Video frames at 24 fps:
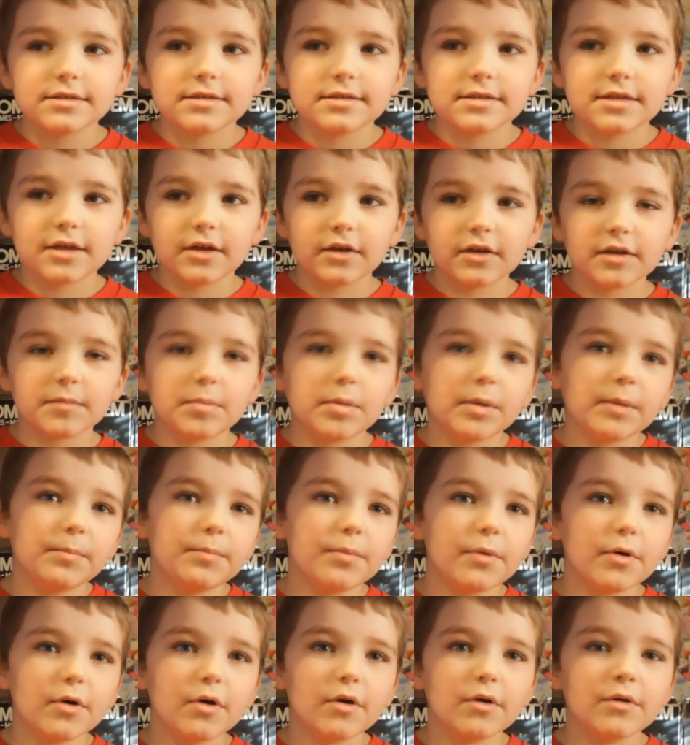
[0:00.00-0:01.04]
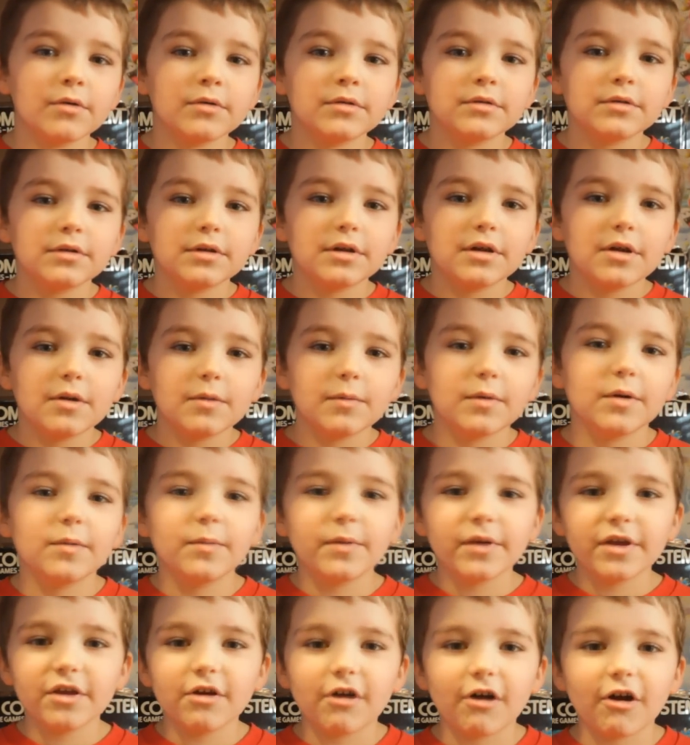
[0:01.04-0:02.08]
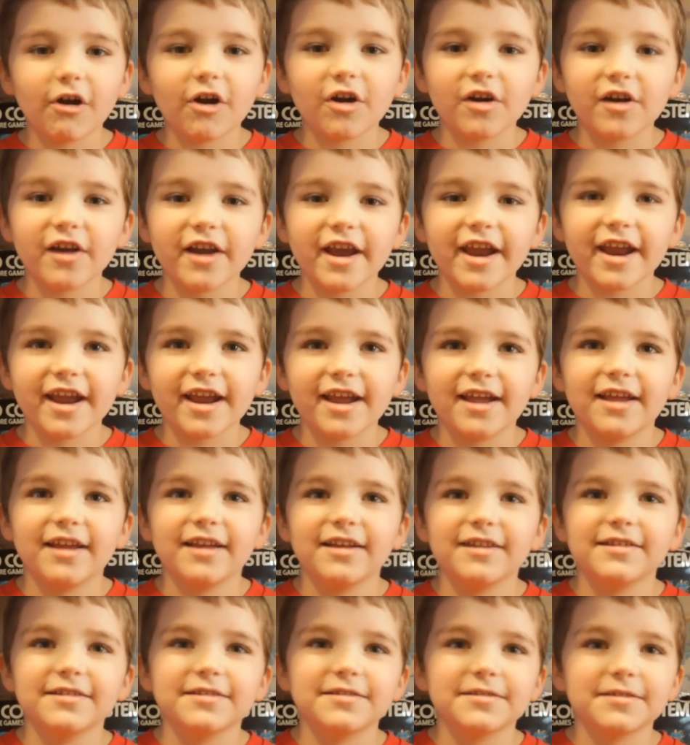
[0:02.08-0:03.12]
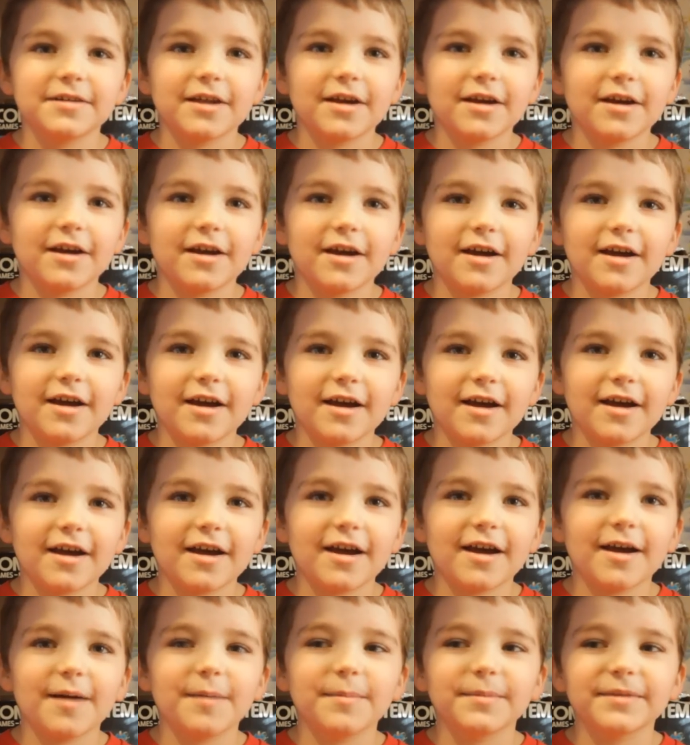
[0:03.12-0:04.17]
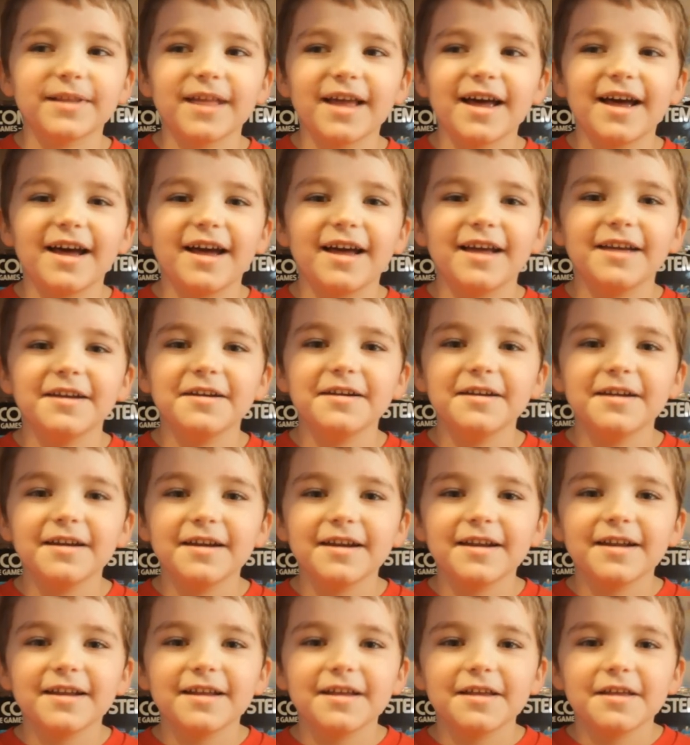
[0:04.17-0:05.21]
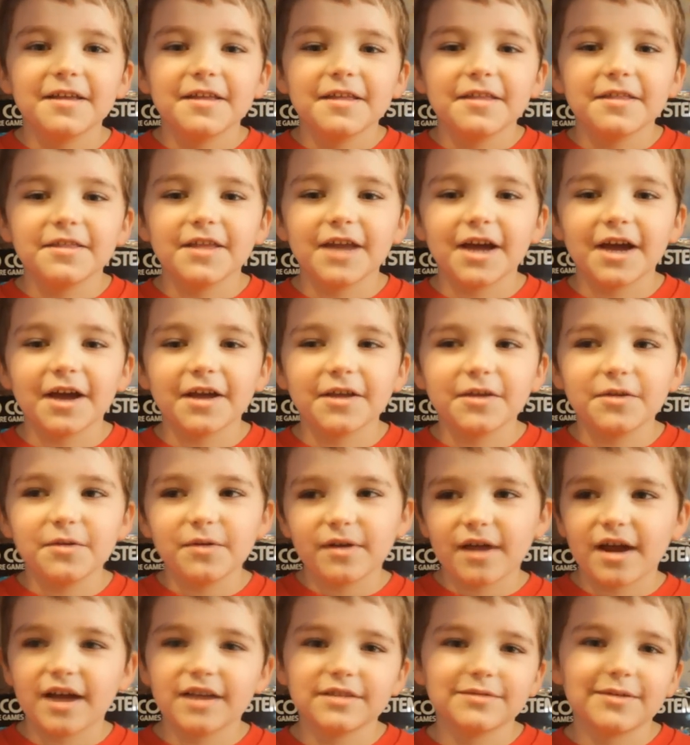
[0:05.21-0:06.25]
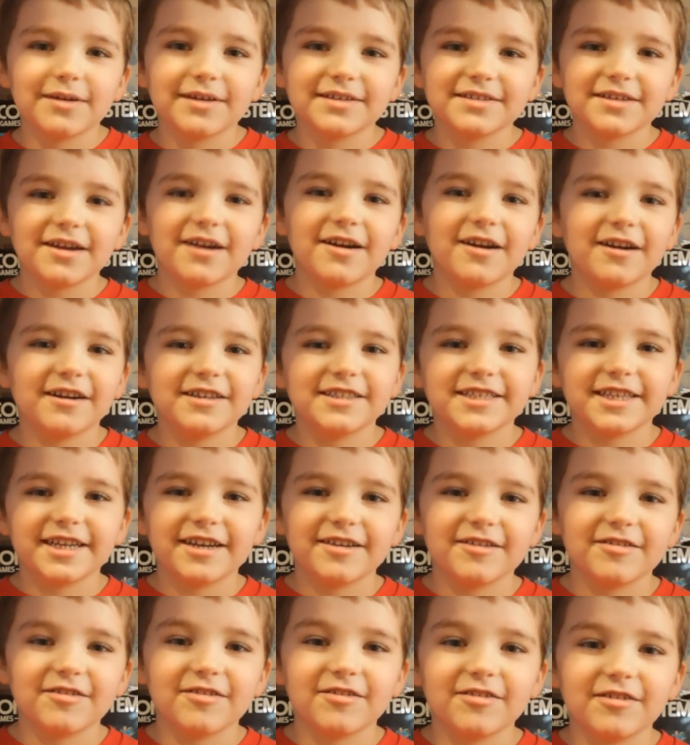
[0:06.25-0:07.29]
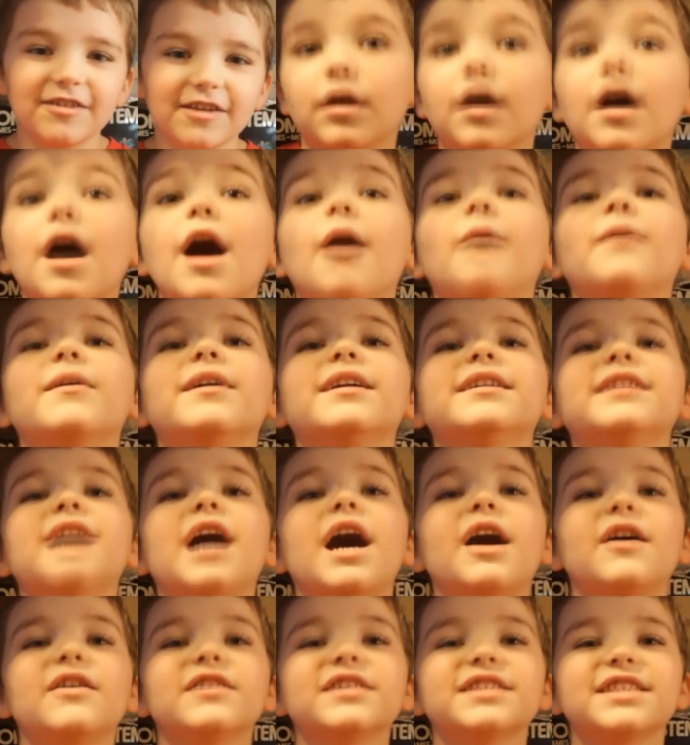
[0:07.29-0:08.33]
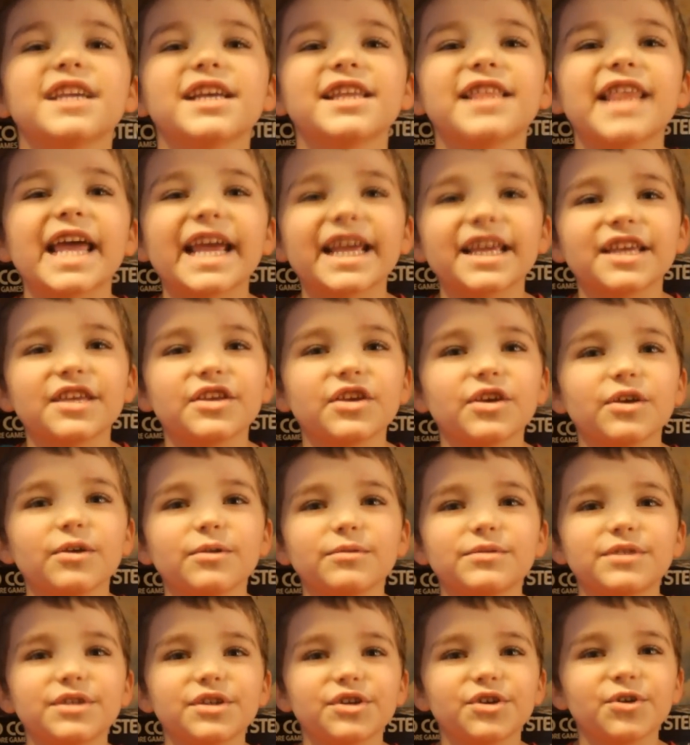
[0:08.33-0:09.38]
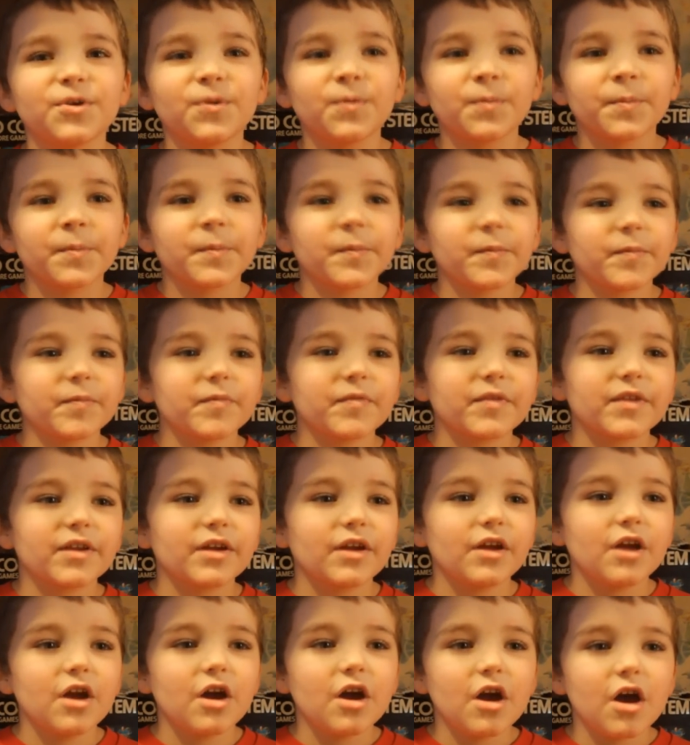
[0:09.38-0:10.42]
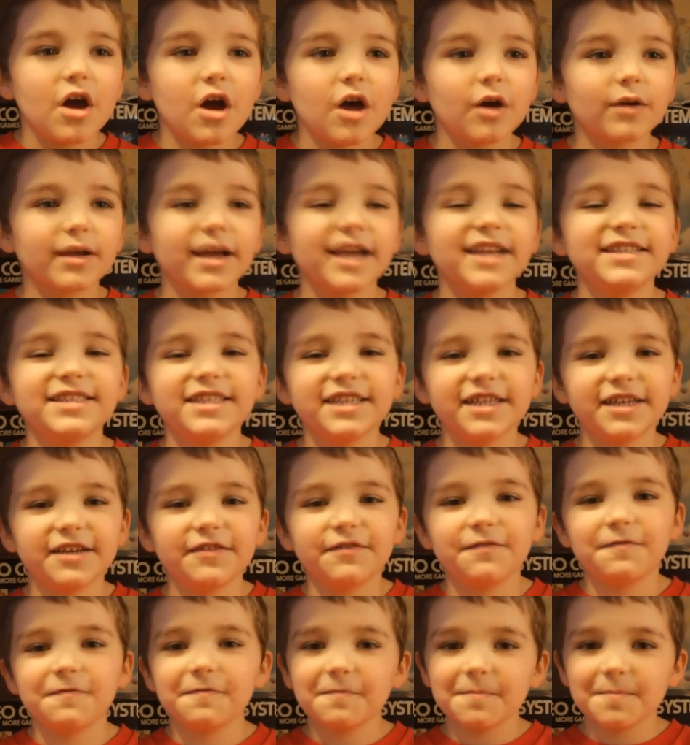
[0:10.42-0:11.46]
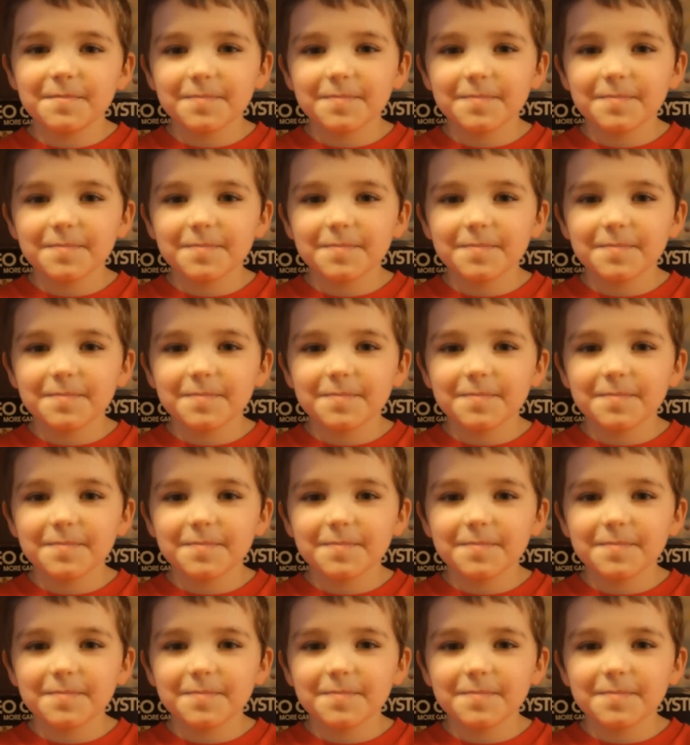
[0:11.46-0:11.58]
telling people what we are. And I'm glad that you guys watch our channel. I want, I want to say thank you to Okay Chief,